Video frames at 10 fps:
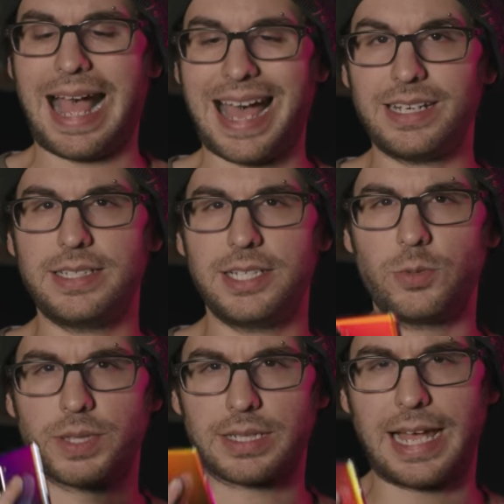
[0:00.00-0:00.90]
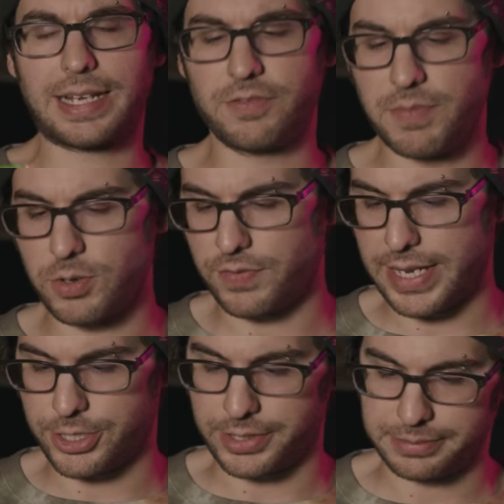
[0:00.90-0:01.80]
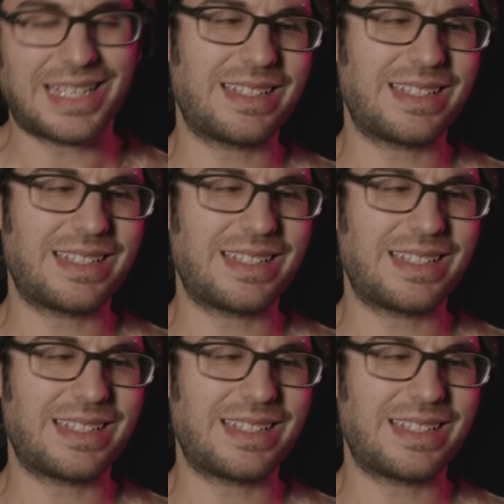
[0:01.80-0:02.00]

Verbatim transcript: How to deal with lack of motivation.